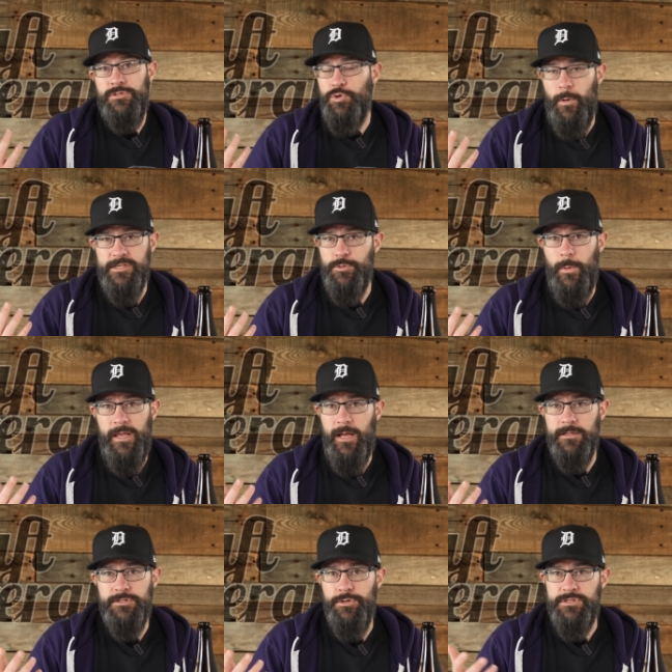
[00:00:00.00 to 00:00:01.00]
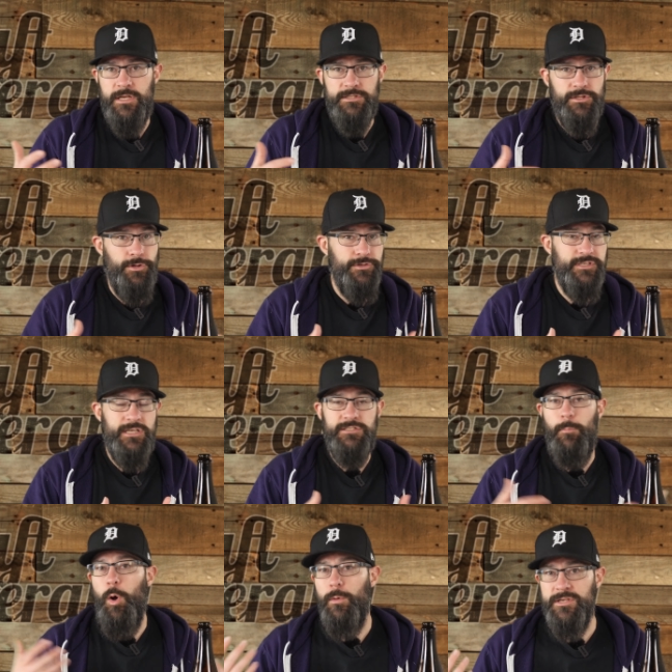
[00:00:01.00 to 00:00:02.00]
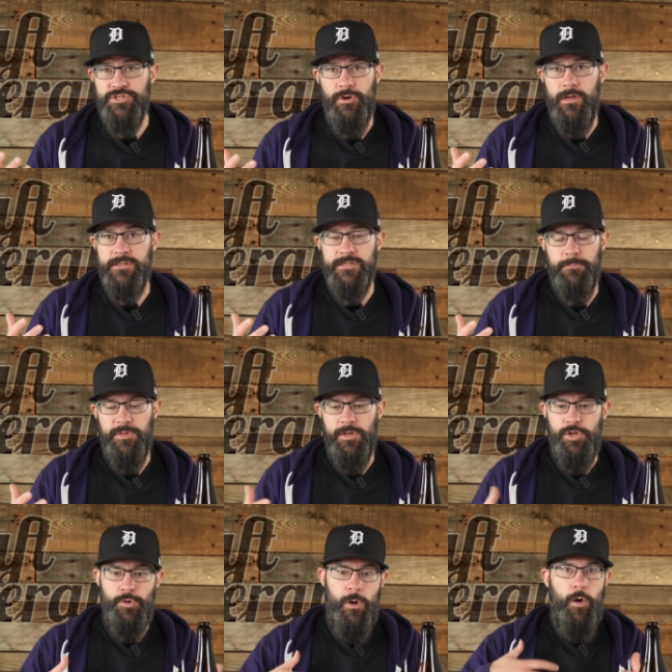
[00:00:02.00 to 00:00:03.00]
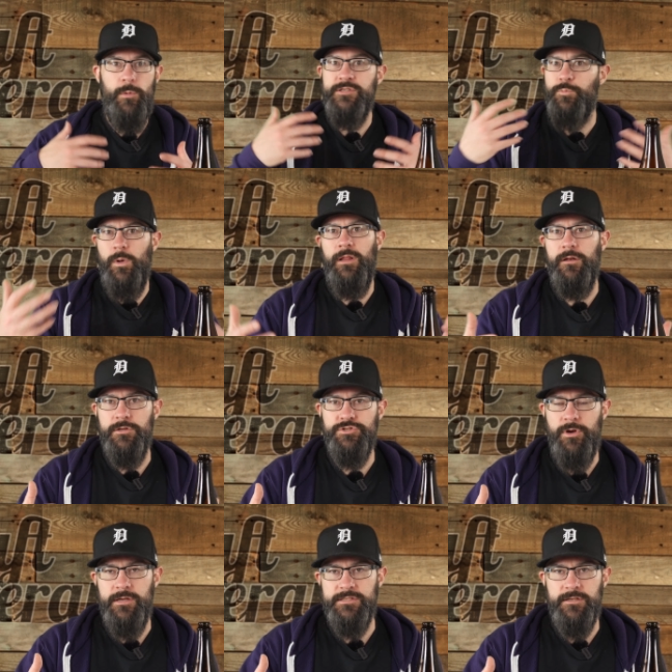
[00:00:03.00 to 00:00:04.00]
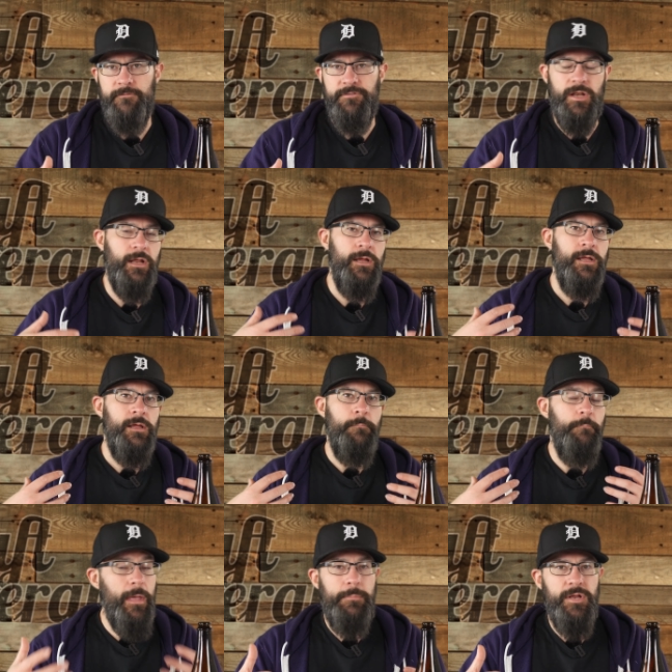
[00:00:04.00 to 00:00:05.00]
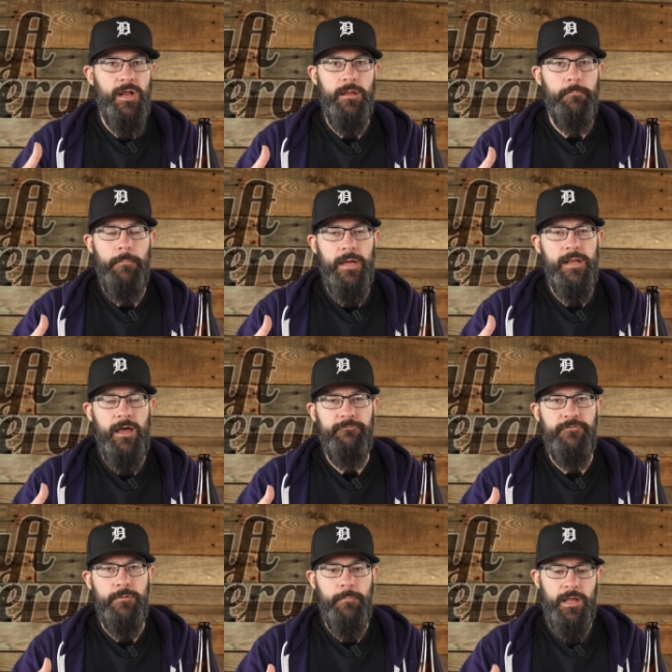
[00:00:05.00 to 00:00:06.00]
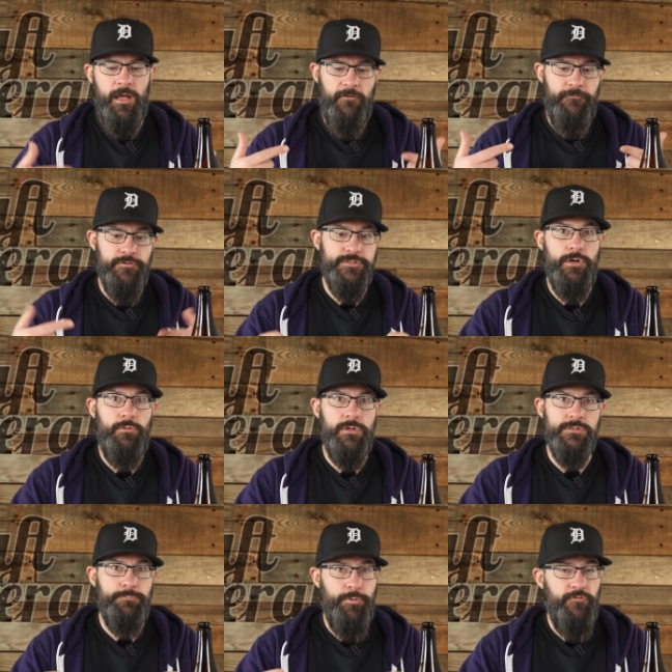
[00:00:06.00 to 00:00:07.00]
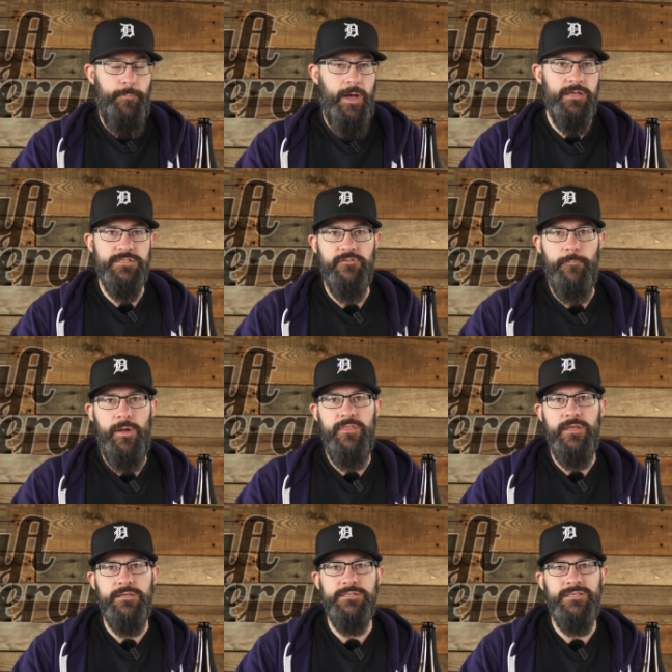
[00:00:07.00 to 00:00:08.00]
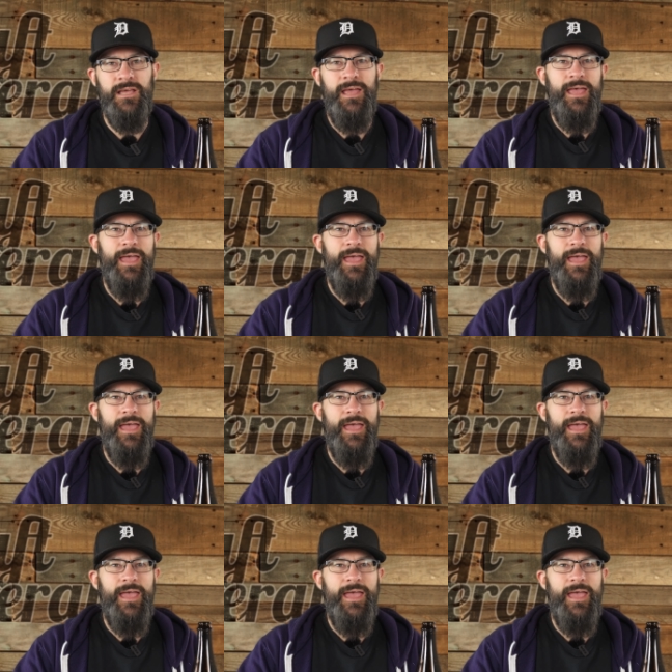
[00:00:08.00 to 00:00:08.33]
twice a week on Tuesdays and Thursdays. I'm always trying something new, always willing to try stuff that maybe not, might not fit in my comfort zone is proof positive by this